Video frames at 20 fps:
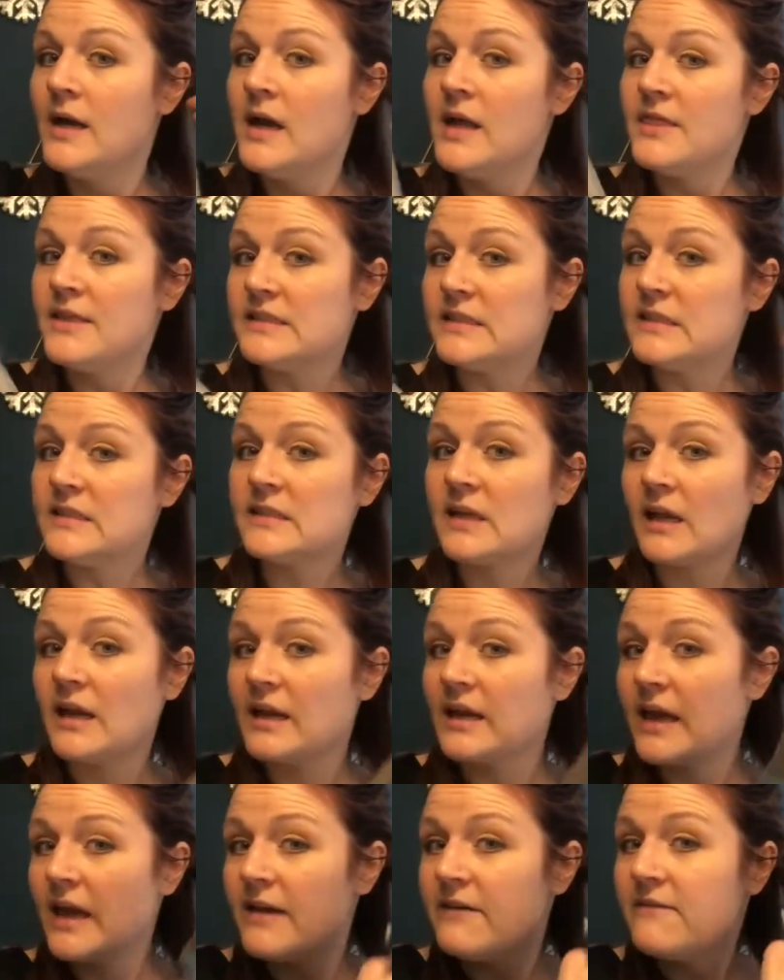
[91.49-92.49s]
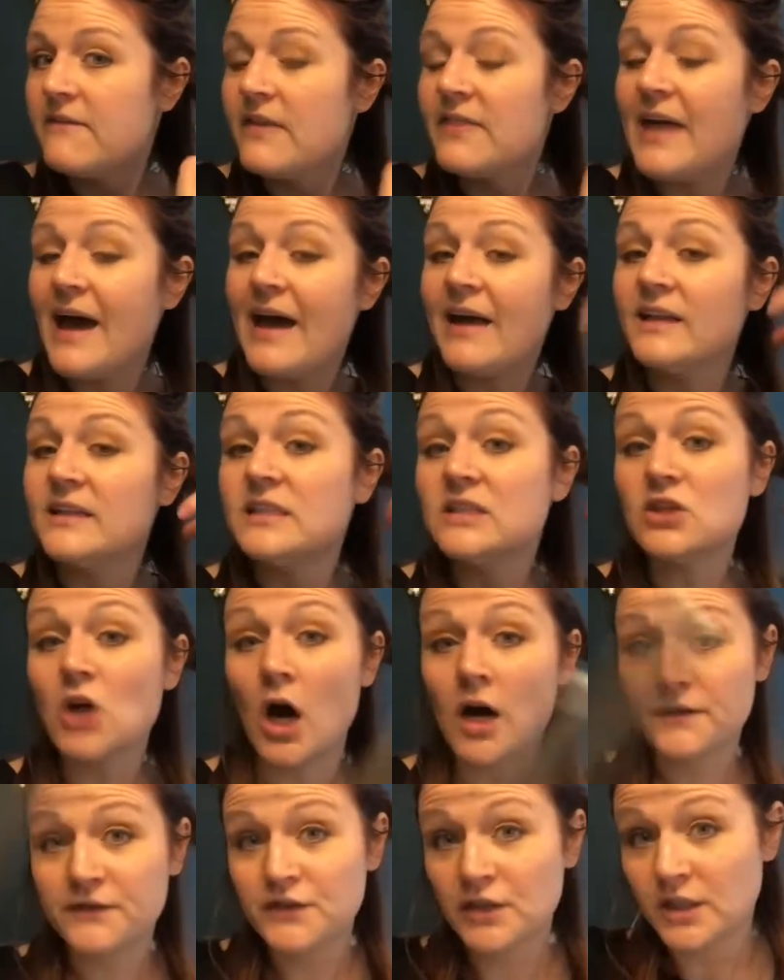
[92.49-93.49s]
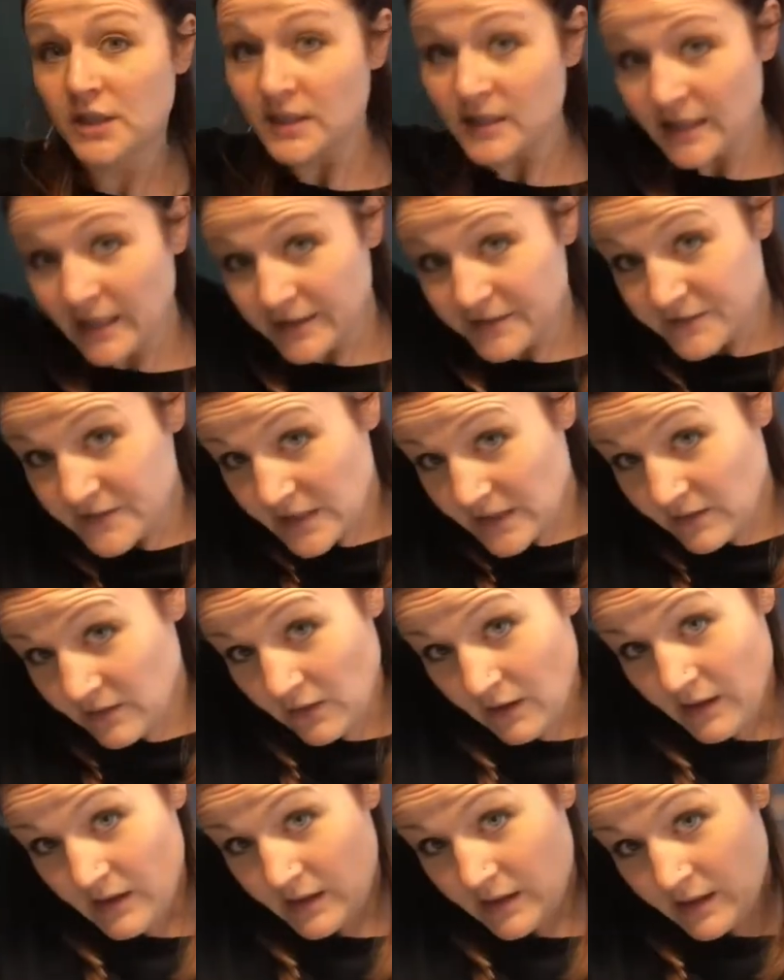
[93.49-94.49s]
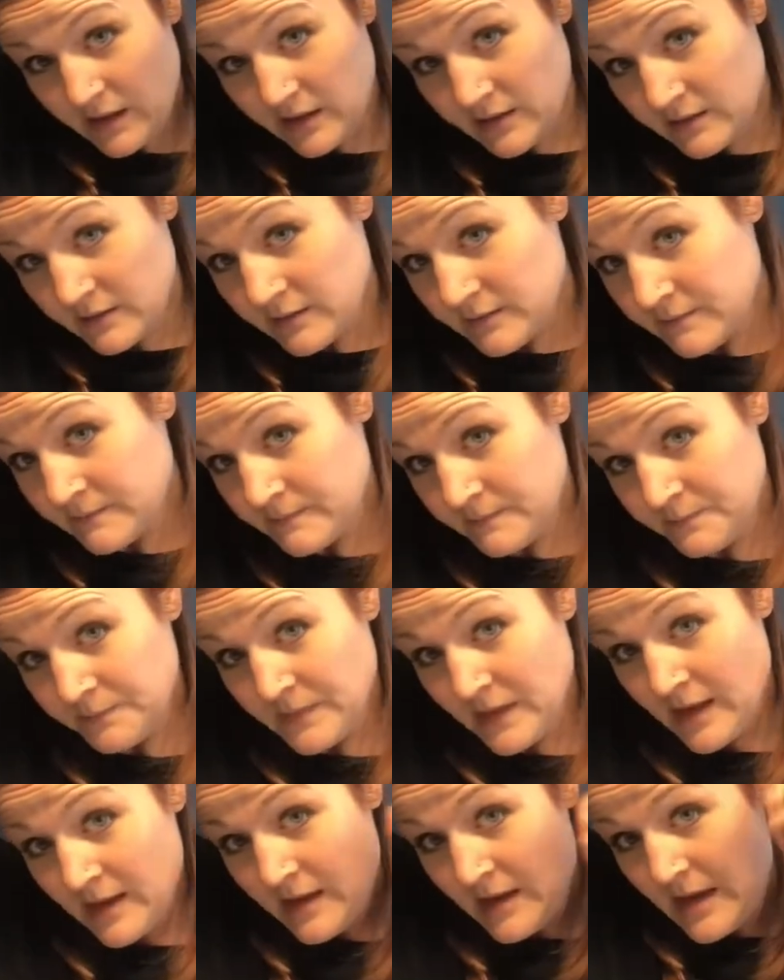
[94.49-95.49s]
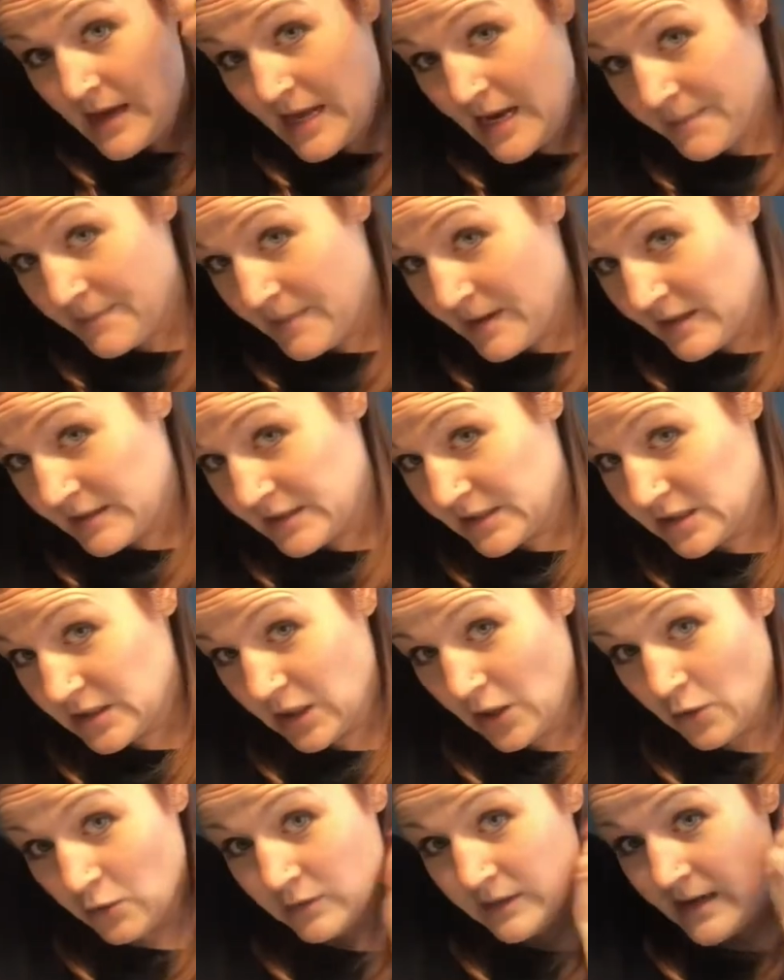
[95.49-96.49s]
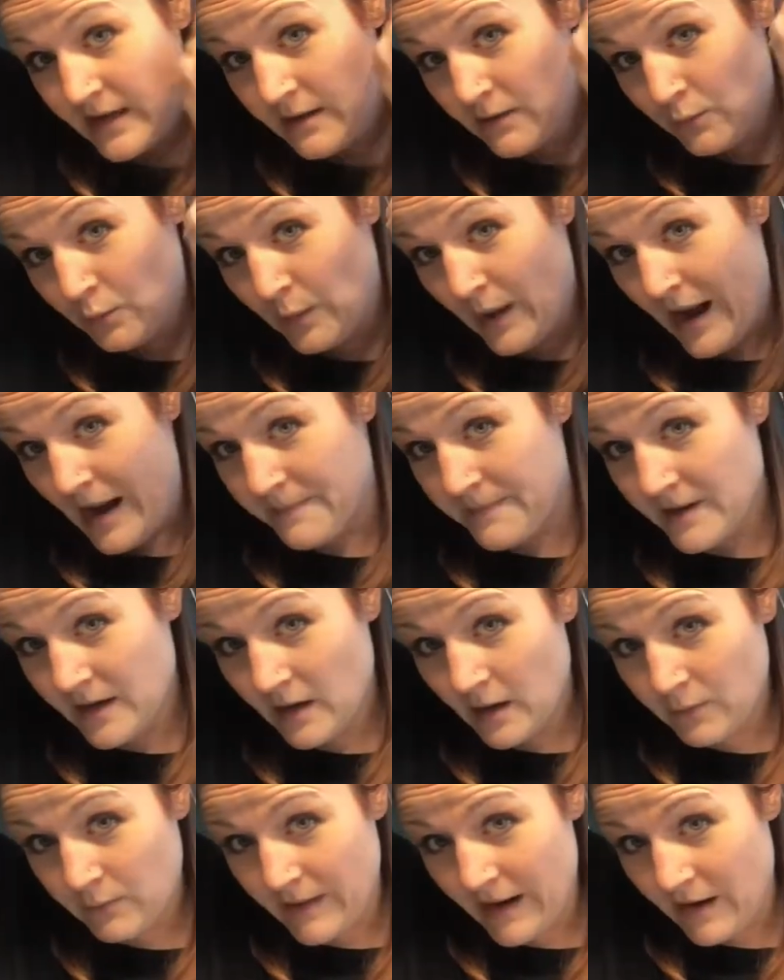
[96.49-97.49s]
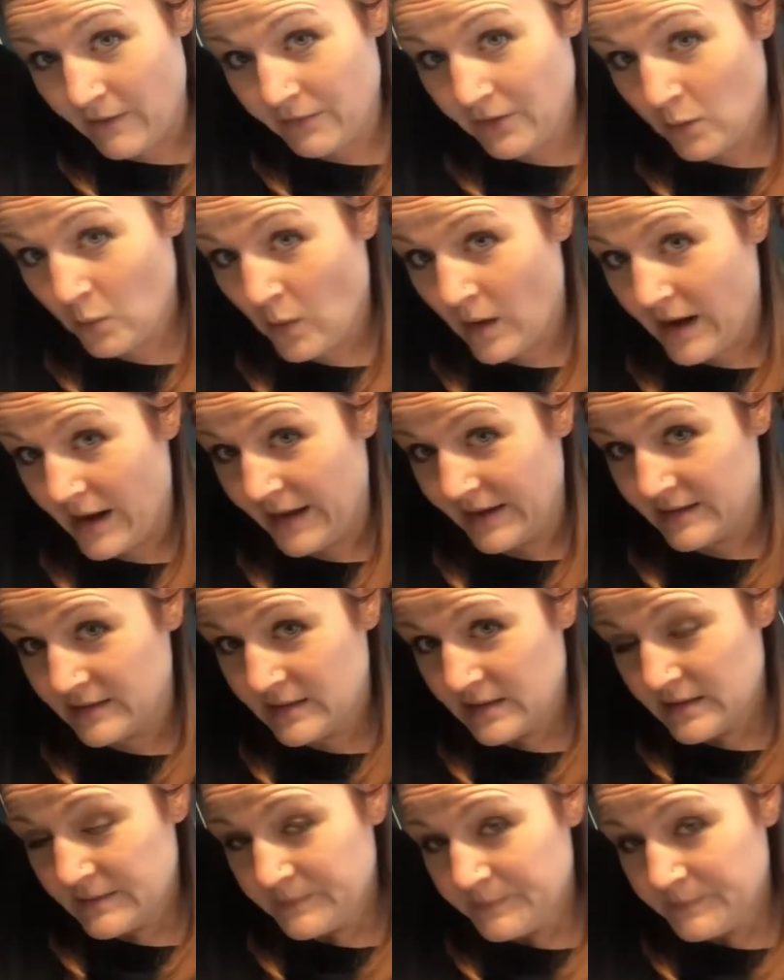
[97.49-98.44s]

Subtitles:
This is going to give that softer lived-in look, and I'm going to slowly wrap it around the wand.